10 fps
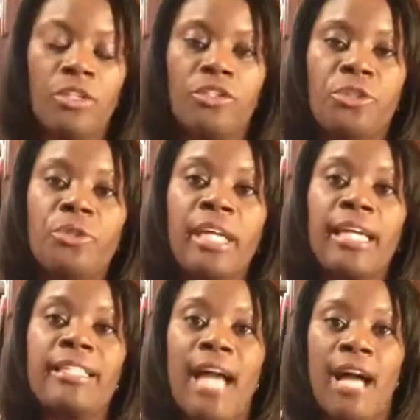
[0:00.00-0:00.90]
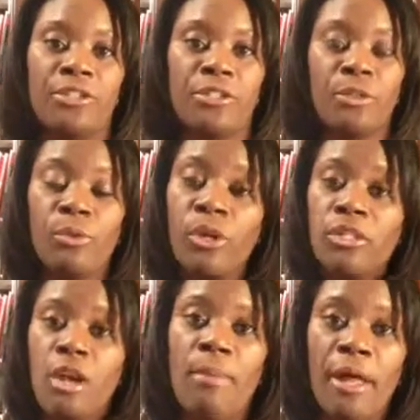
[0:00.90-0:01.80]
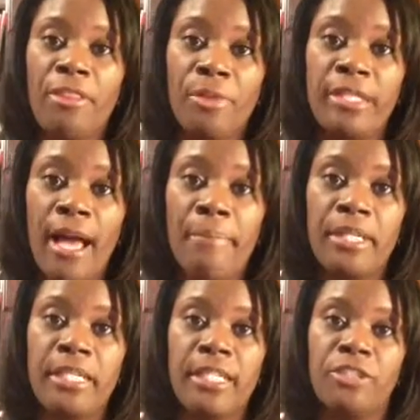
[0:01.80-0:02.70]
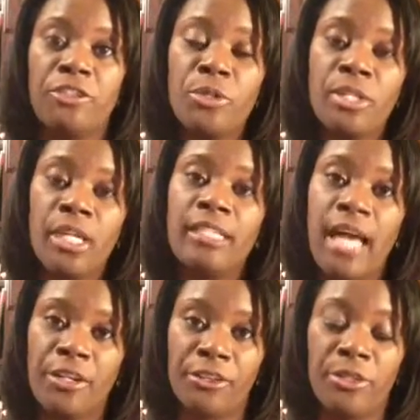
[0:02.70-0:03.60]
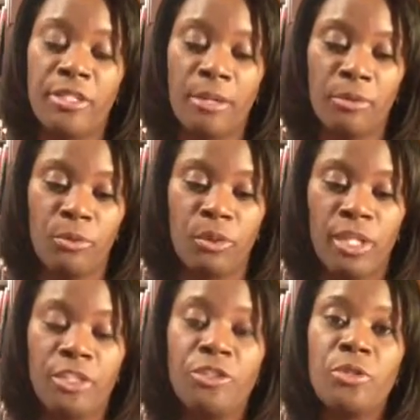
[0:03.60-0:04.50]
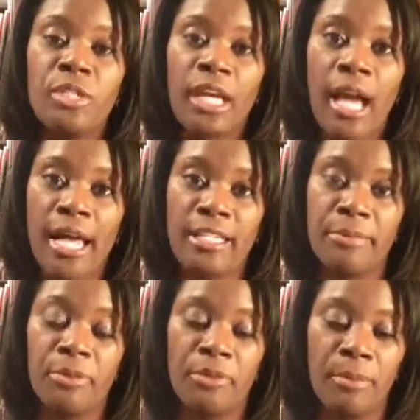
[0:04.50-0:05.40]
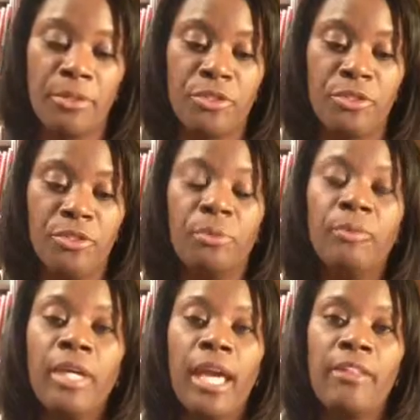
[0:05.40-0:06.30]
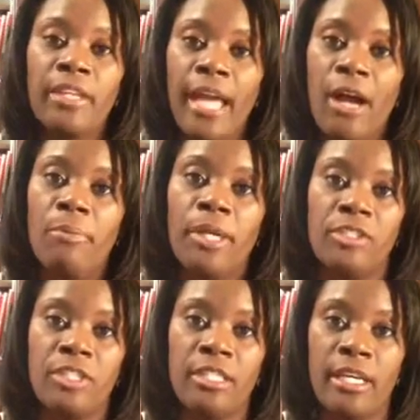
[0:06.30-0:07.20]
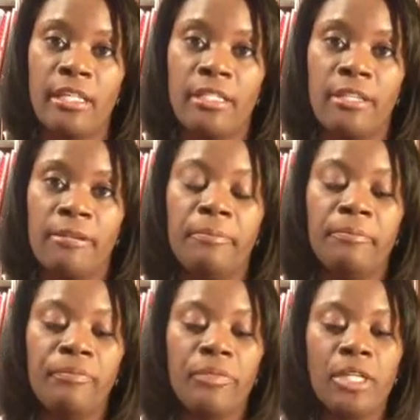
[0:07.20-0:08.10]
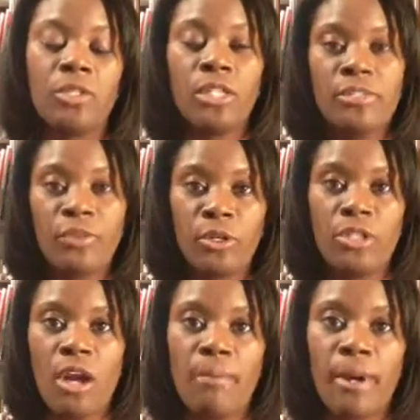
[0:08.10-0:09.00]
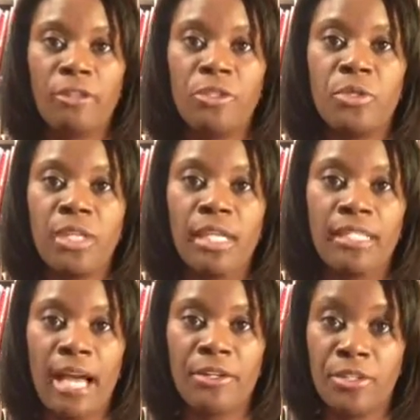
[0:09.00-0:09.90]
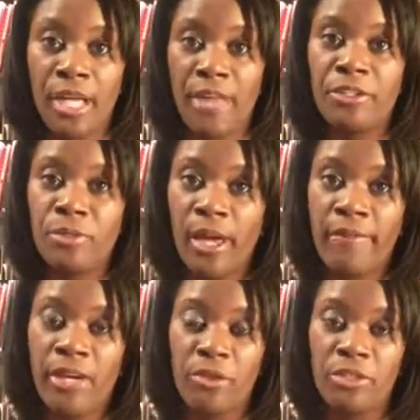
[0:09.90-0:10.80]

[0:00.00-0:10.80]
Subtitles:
Choosing a doctor. So we're going to talk about three topics here. Choosing a doctor is number one, choosing a hospital number two, and then outpatient testing. So let's first talk about choosing a doctor. Now that you have health